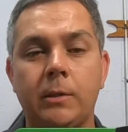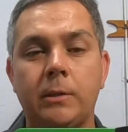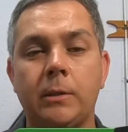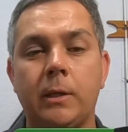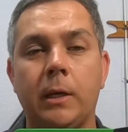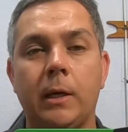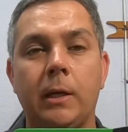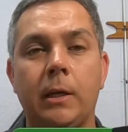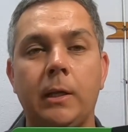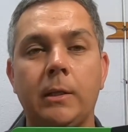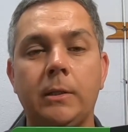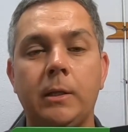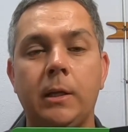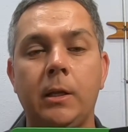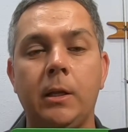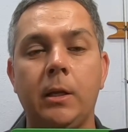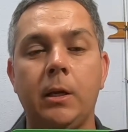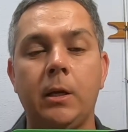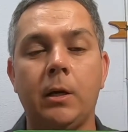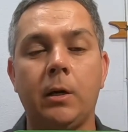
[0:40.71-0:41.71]
So
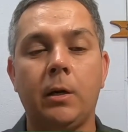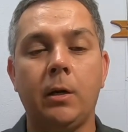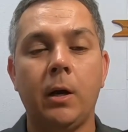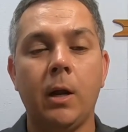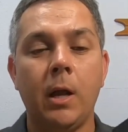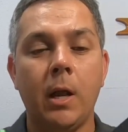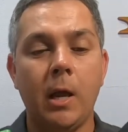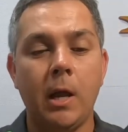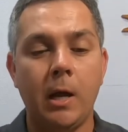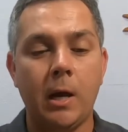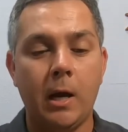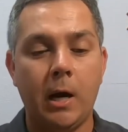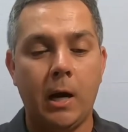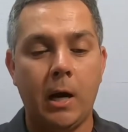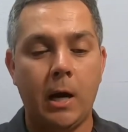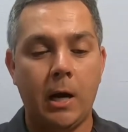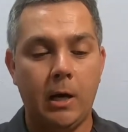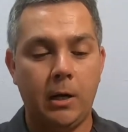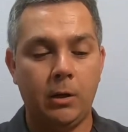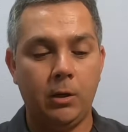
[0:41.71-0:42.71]
Latina Gear
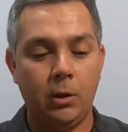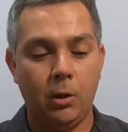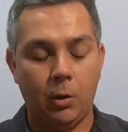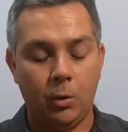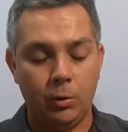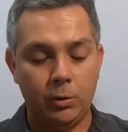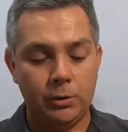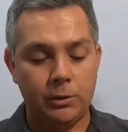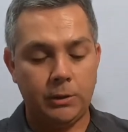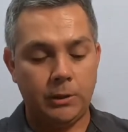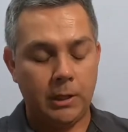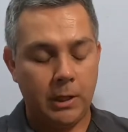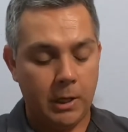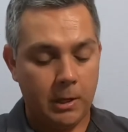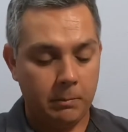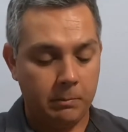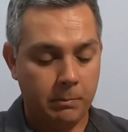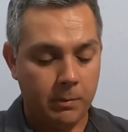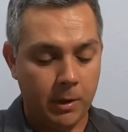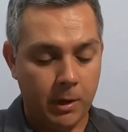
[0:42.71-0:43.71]
car
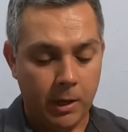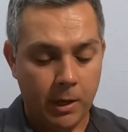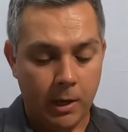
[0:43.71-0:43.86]
doorstep.